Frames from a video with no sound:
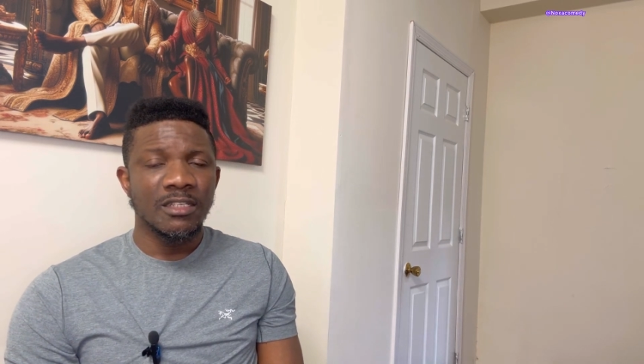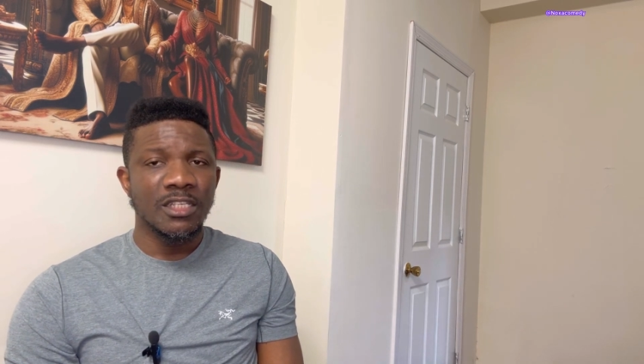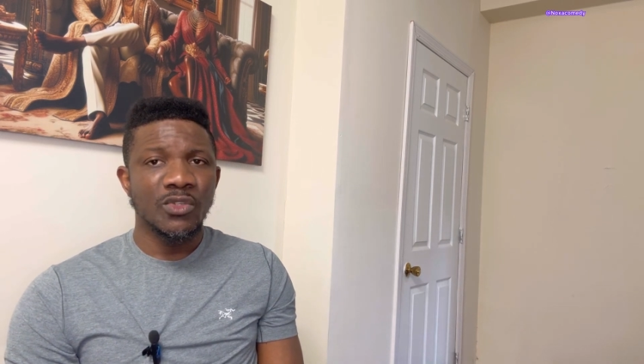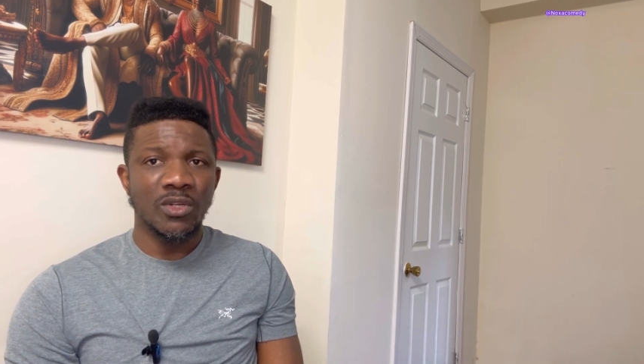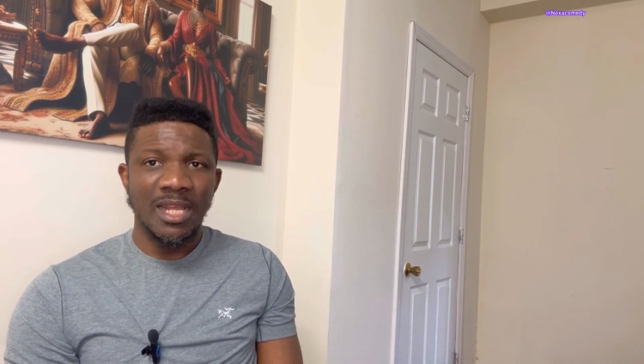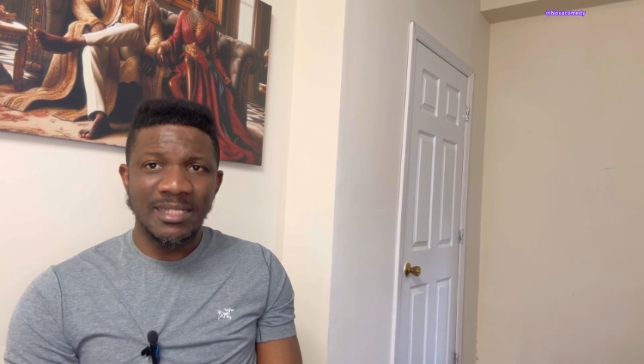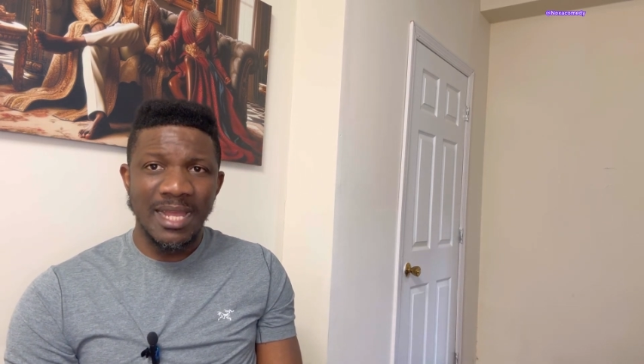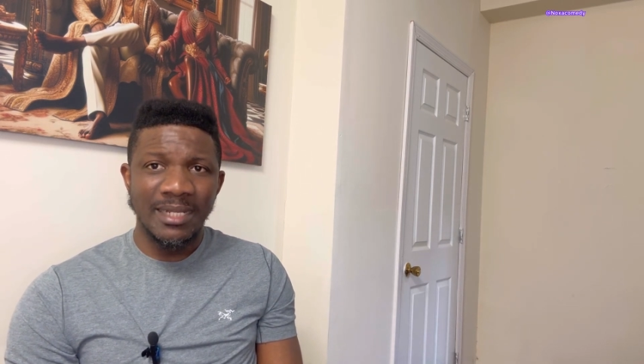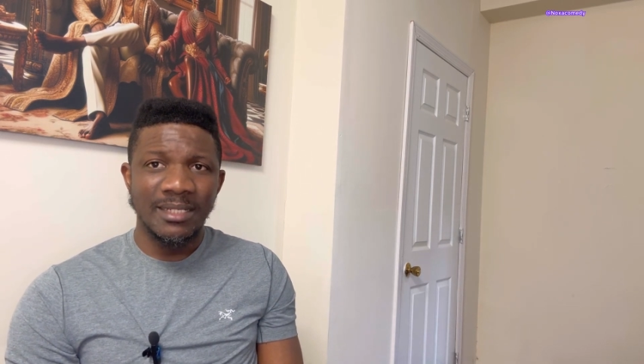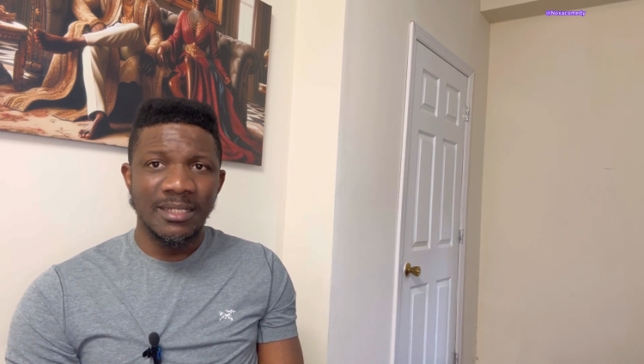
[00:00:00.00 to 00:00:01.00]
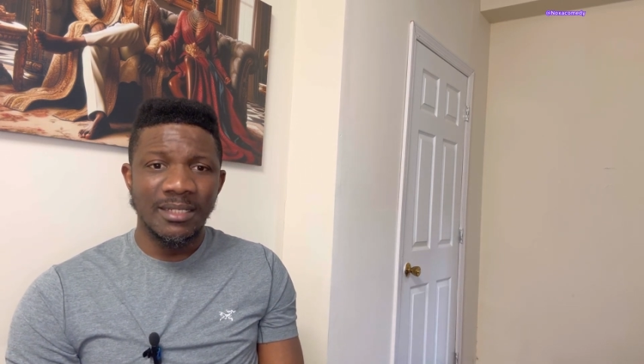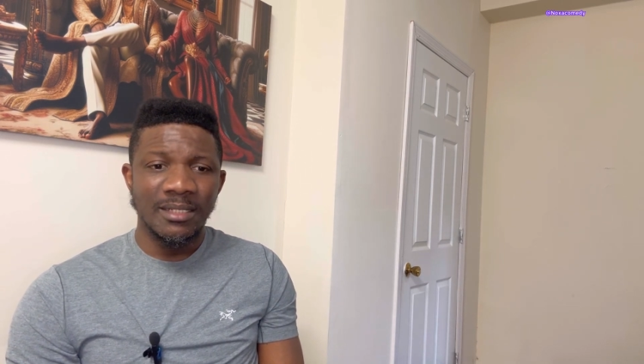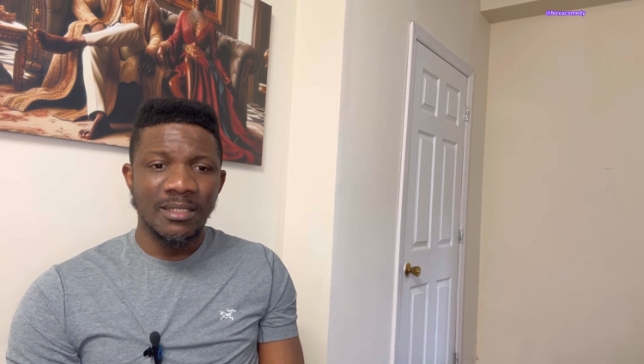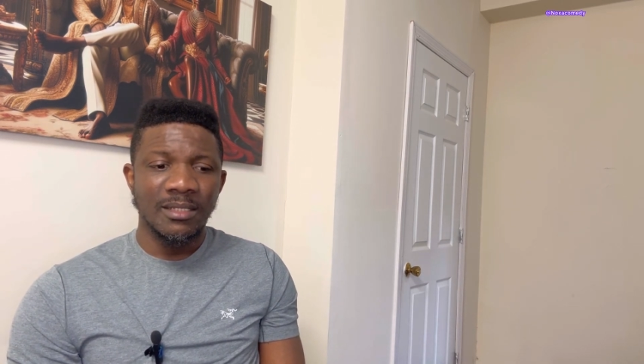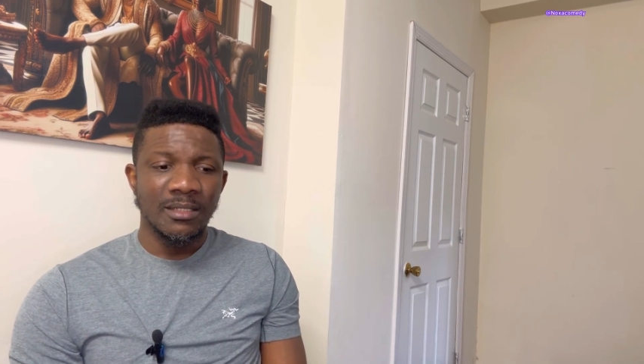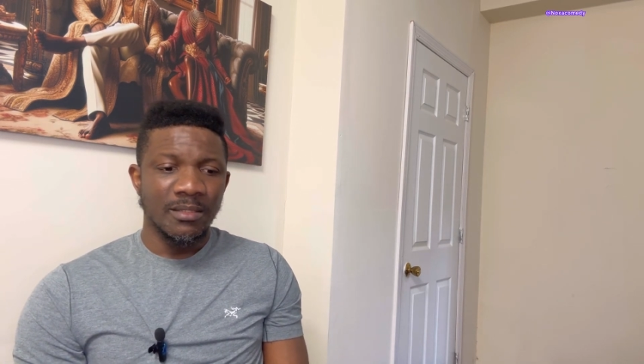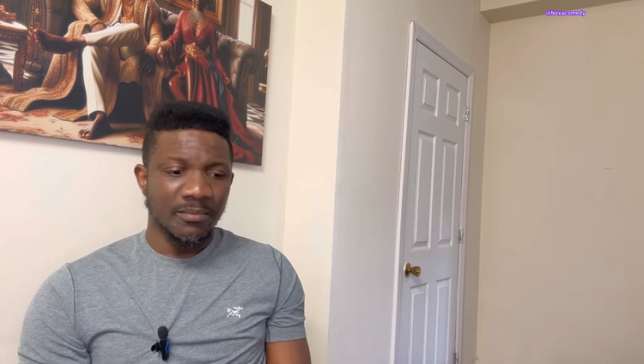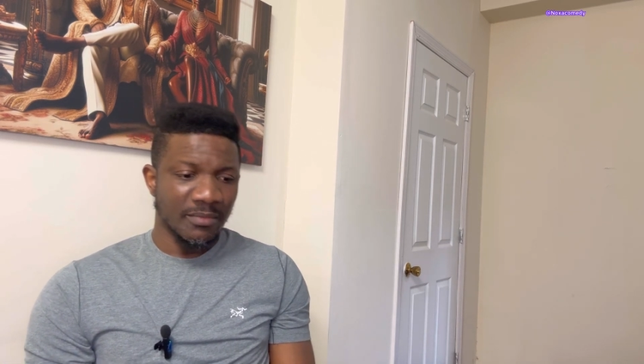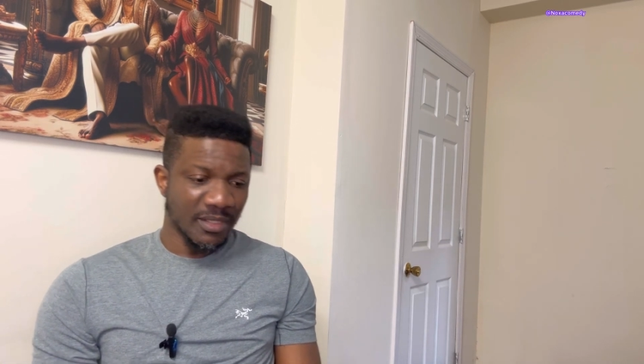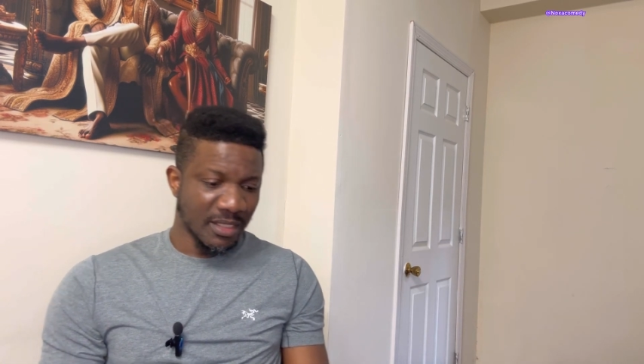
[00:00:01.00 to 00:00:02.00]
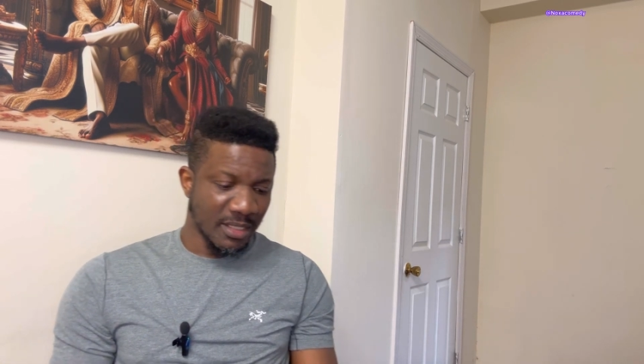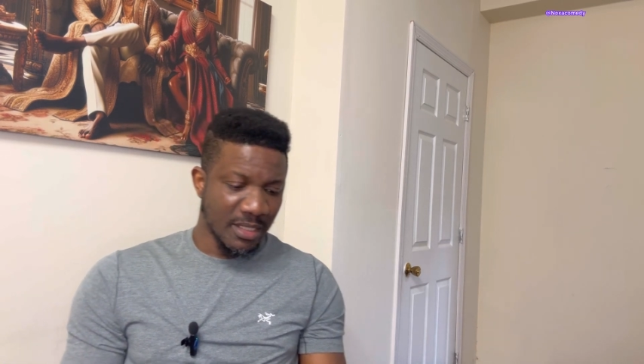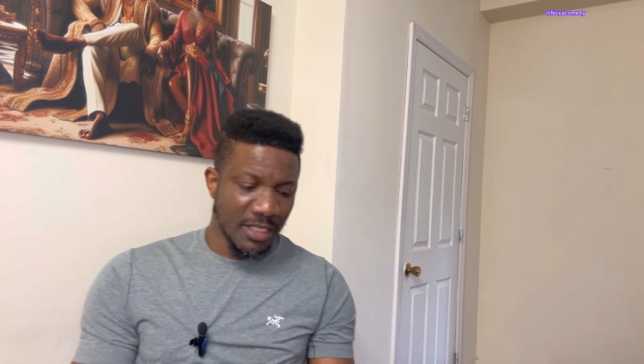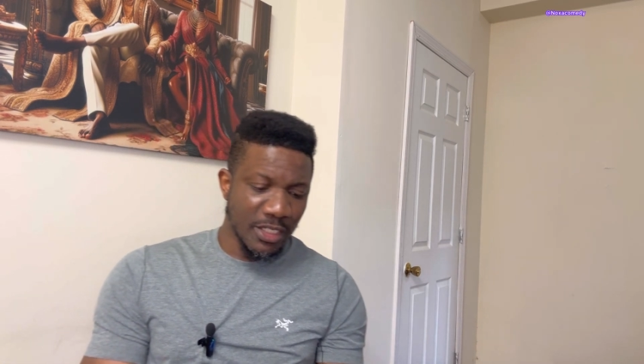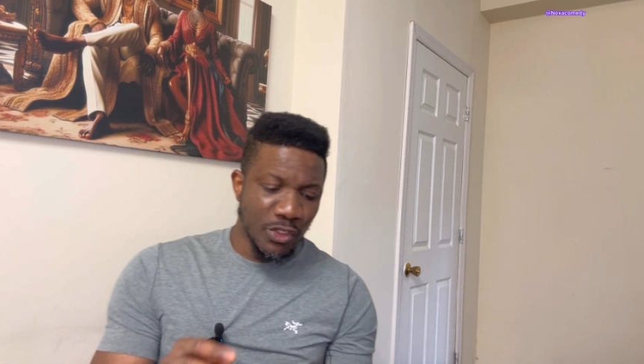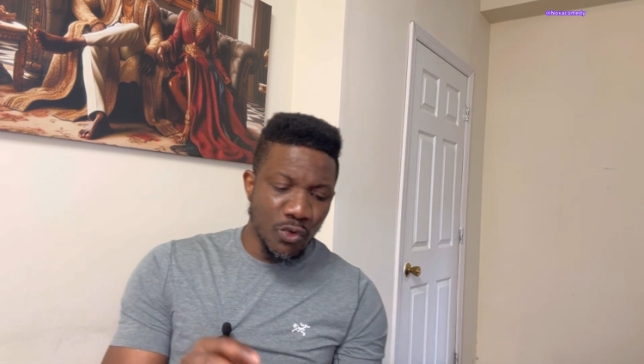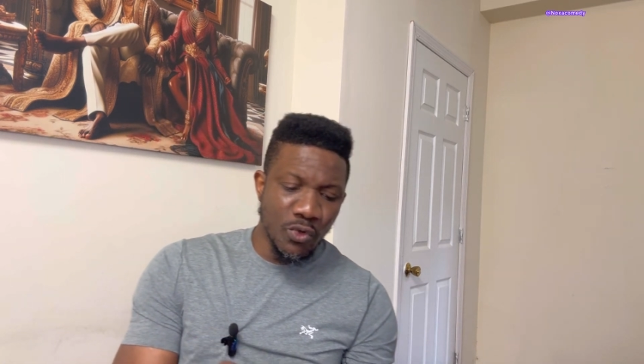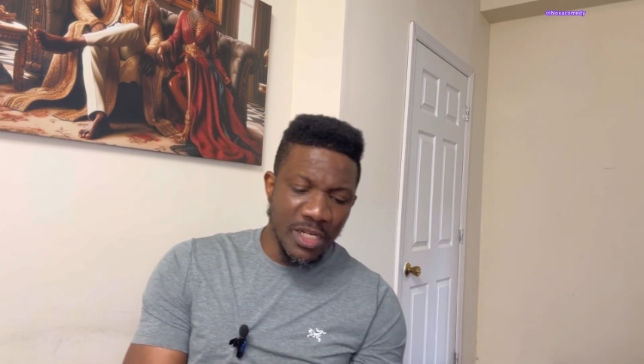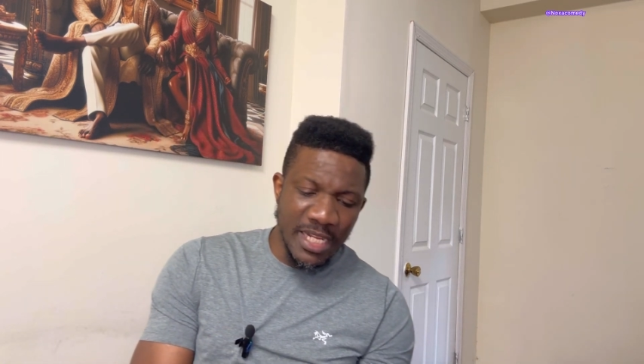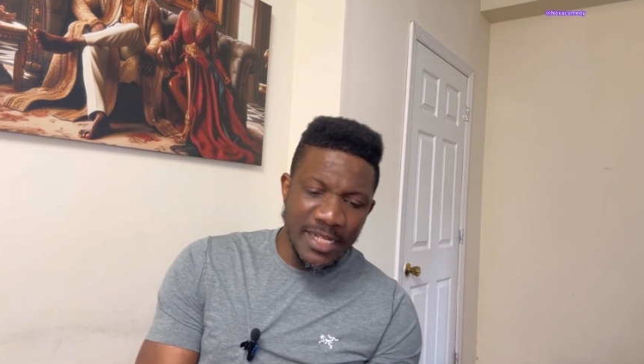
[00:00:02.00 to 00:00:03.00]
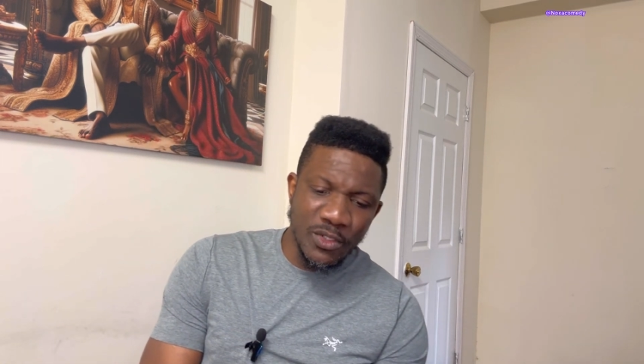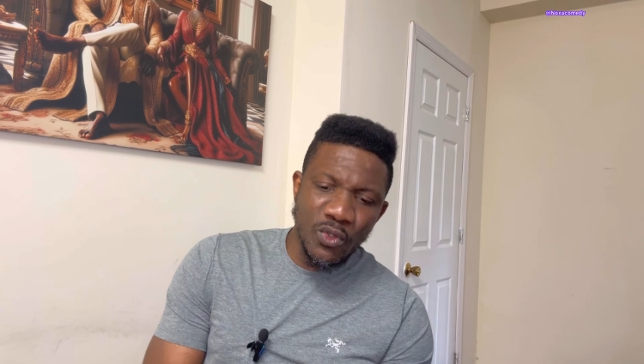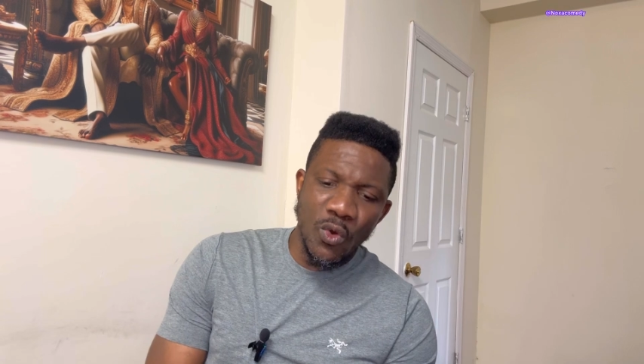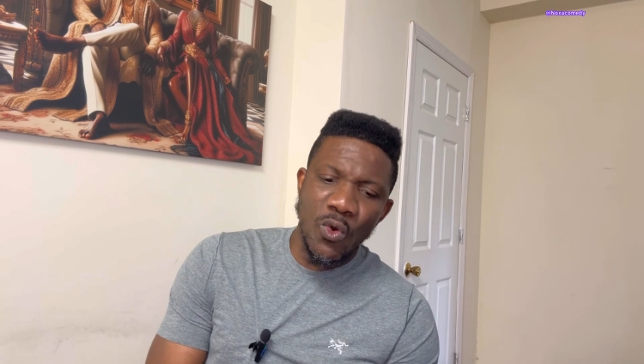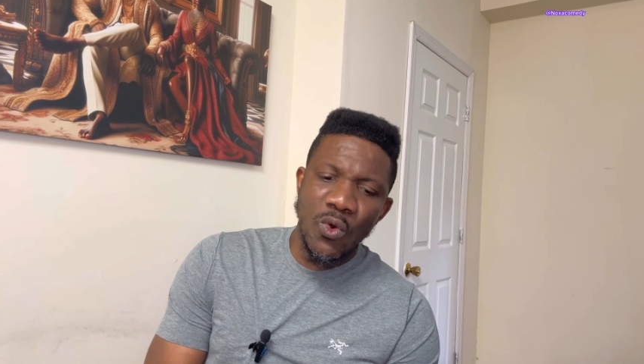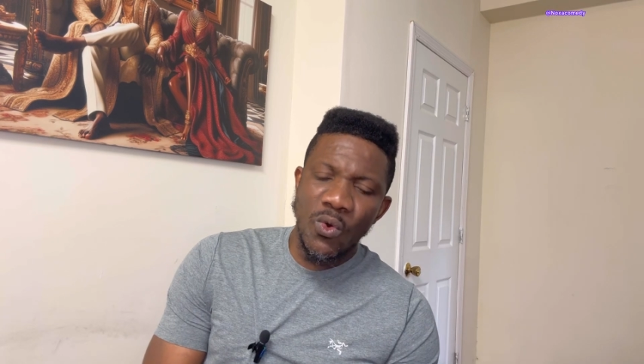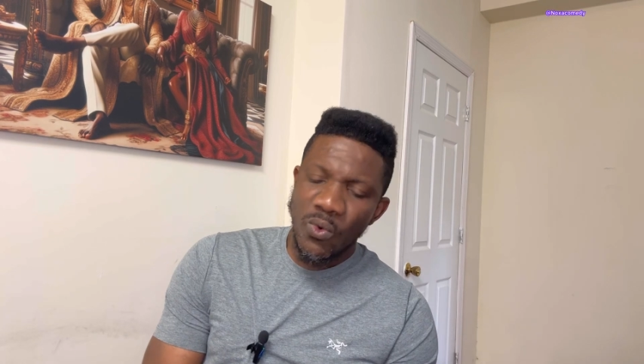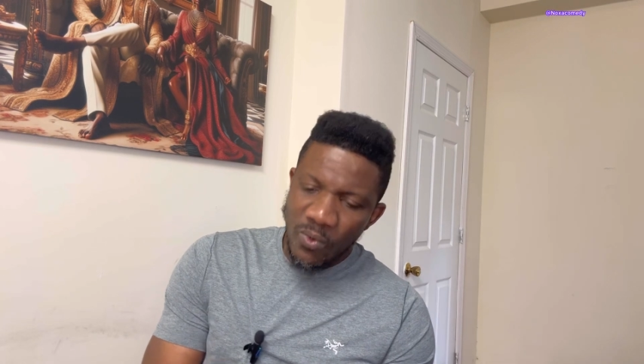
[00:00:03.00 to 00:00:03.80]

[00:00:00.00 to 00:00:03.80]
You understand? You need to